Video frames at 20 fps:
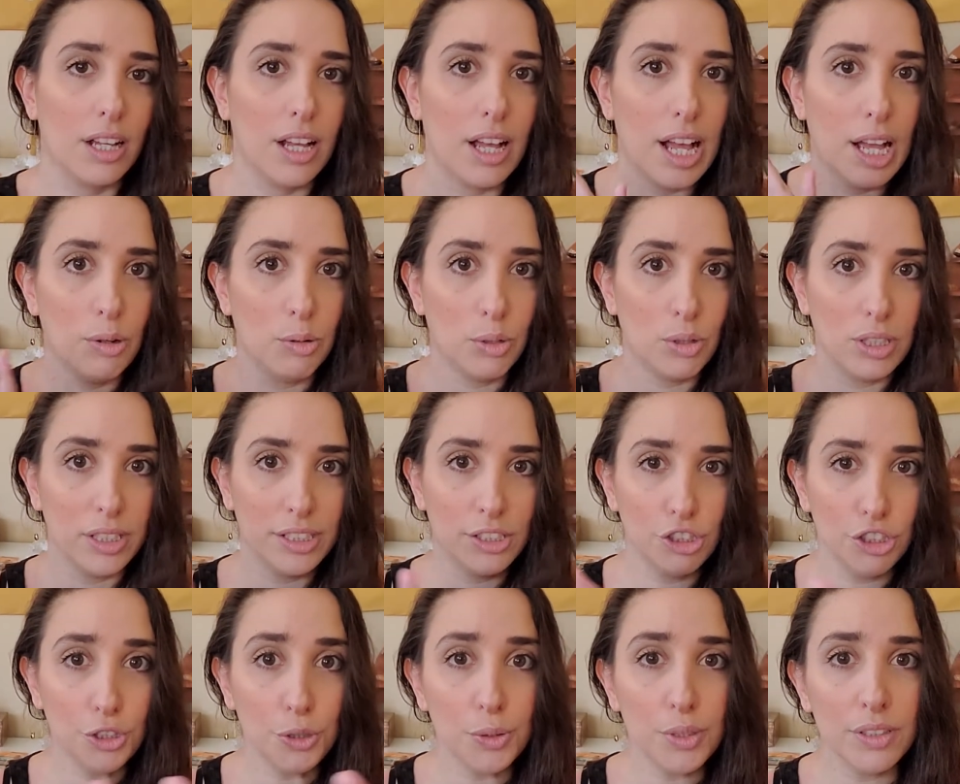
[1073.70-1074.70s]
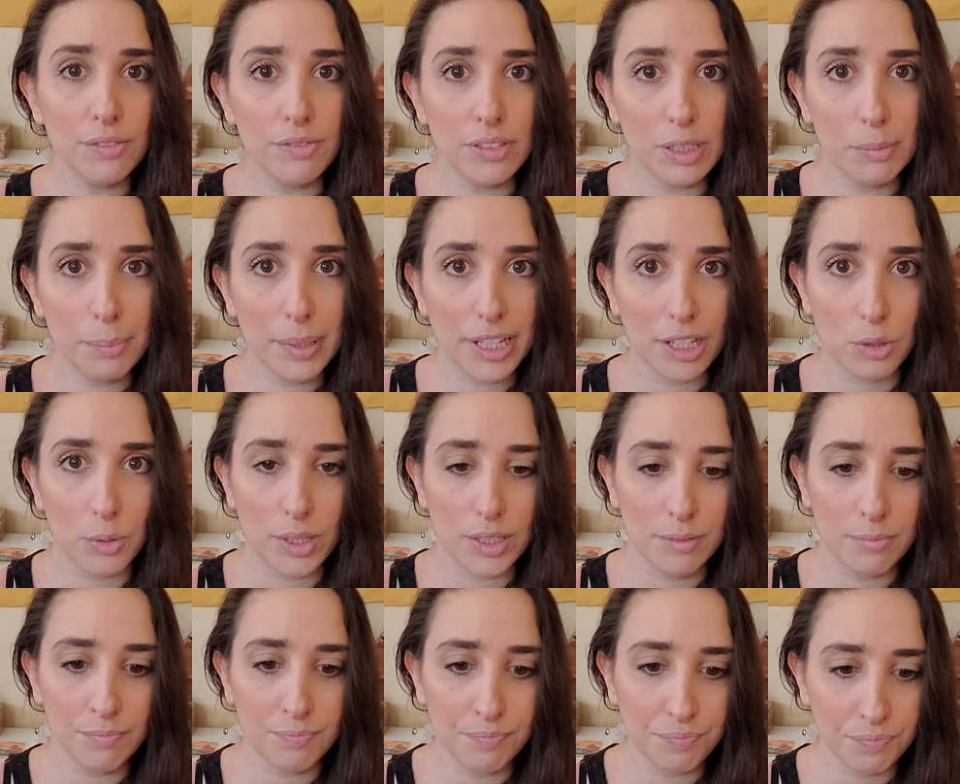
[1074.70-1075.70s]
I will intuitively pick
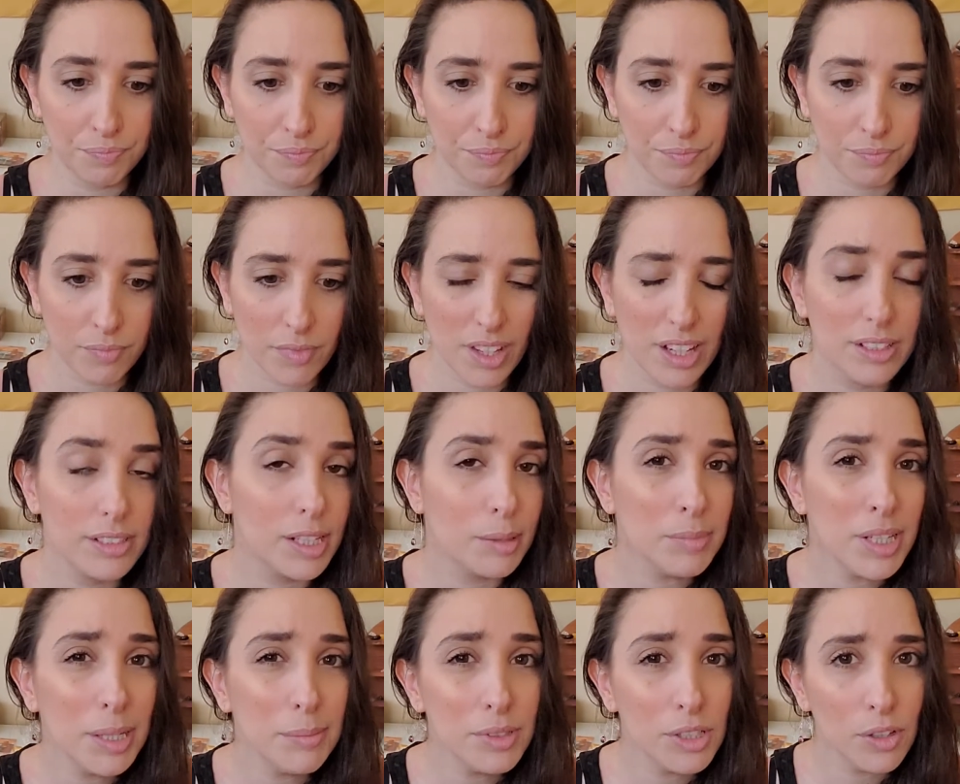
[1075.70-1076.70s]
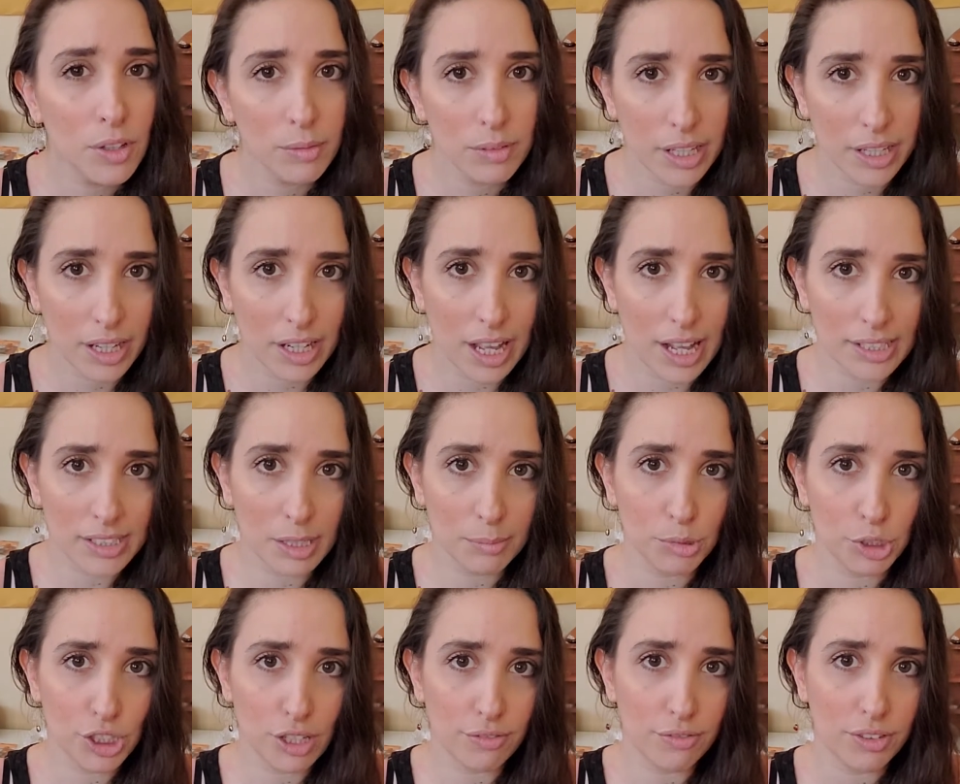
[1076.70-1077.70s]
one. Sometimes as I'm
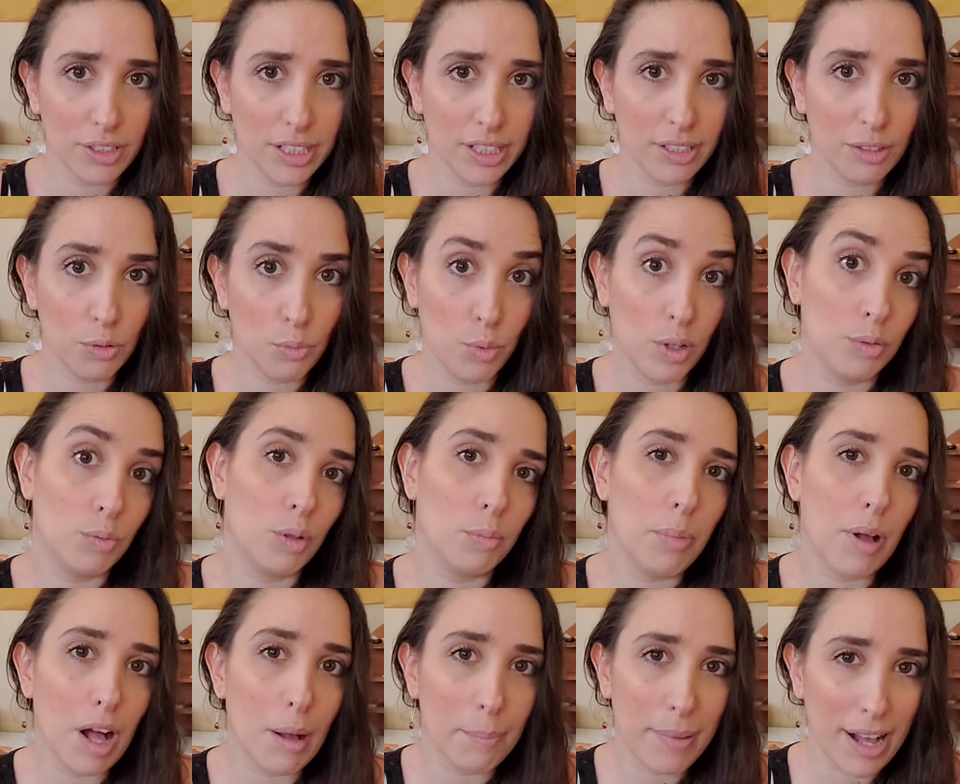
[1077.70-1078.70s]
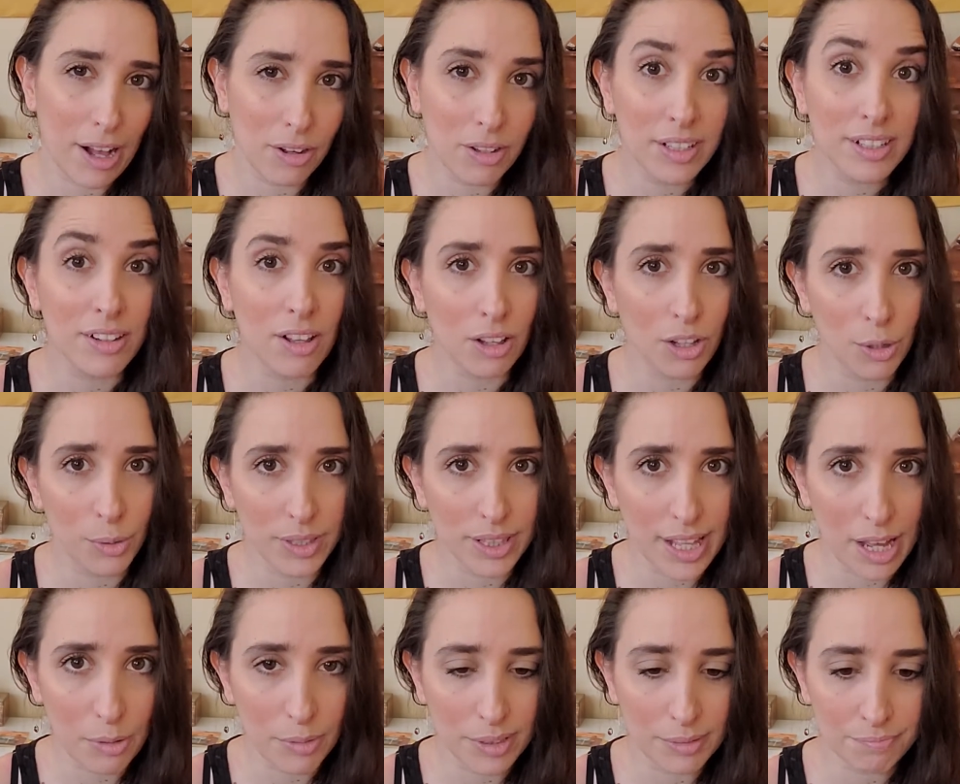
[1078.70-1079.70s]
shuffling, one will pop out and I'll go with
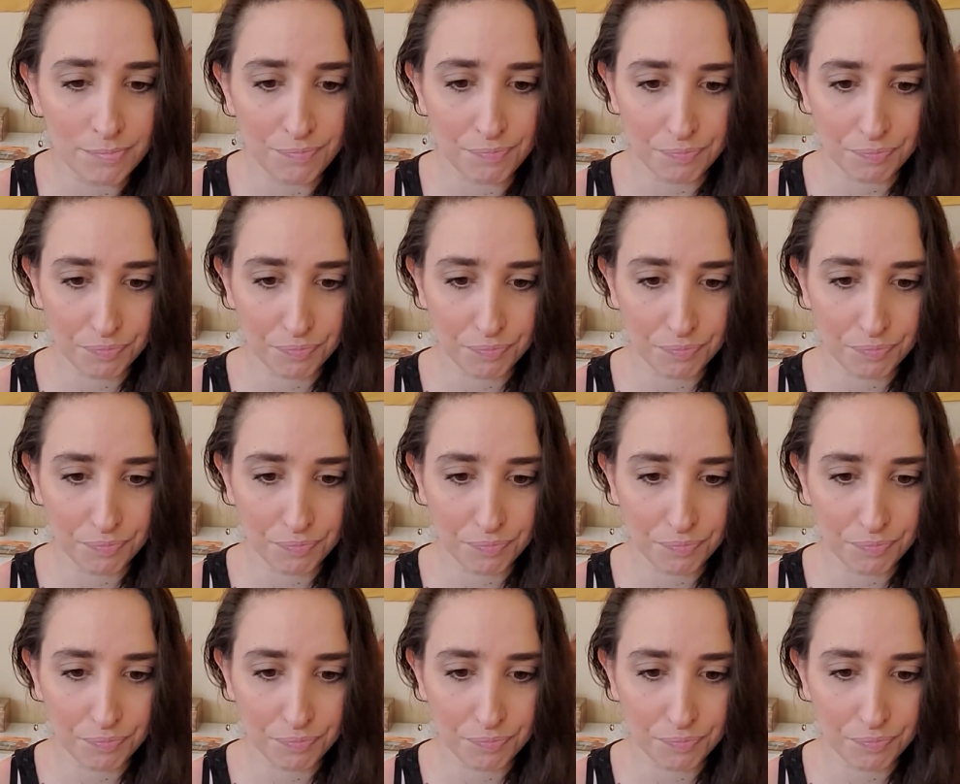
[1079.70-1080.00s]
that one.